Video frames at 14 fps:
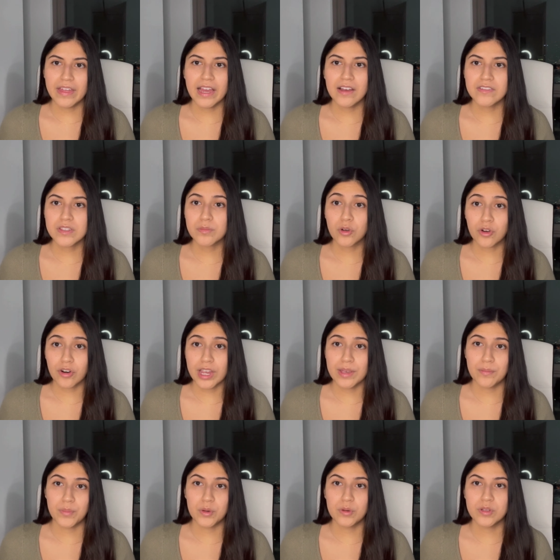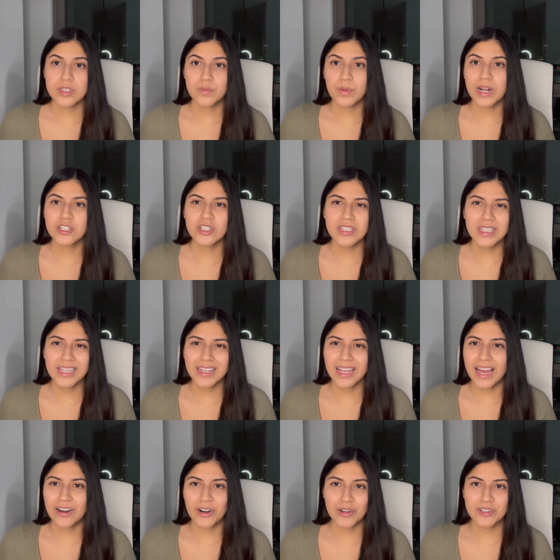have some great boots, but I just think that,
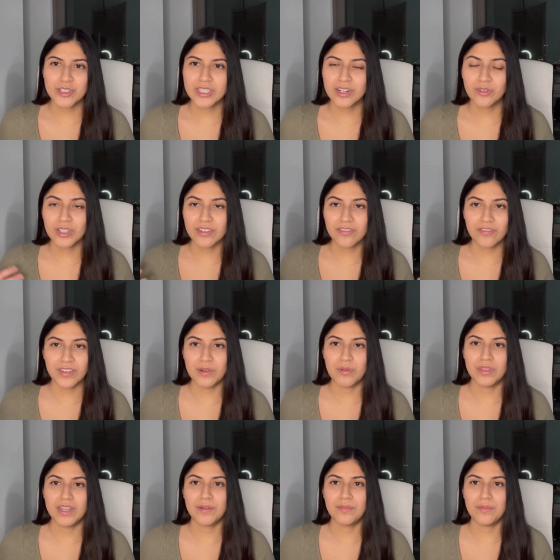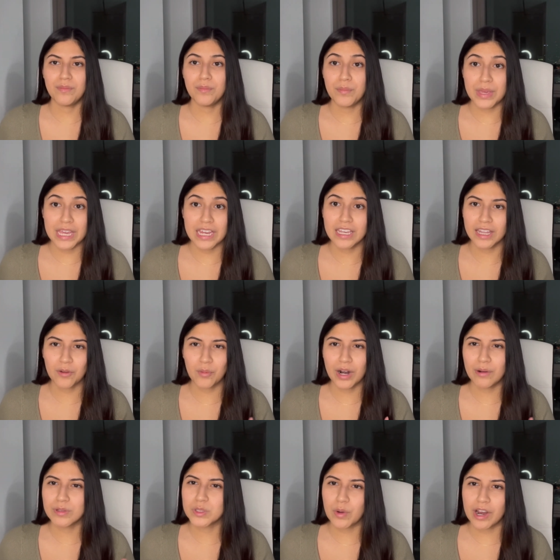I don't know, it just didn't really fit with like me and like what I
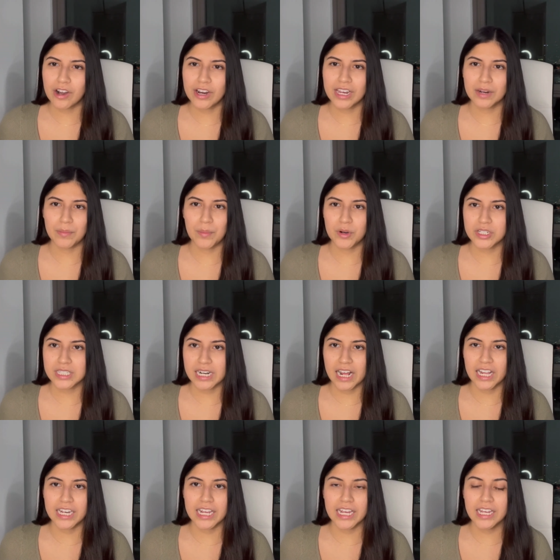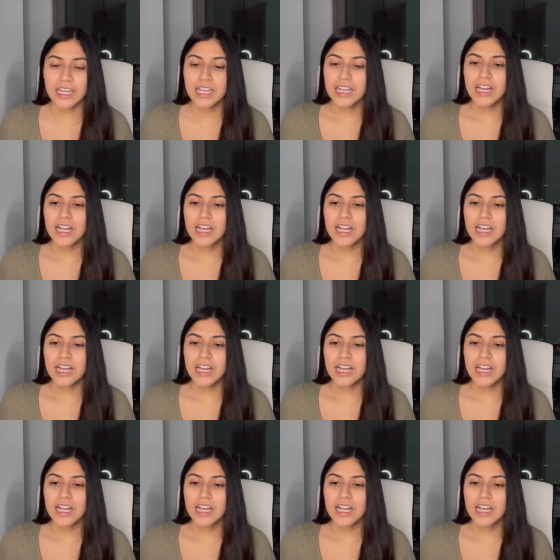was wearing and my personality.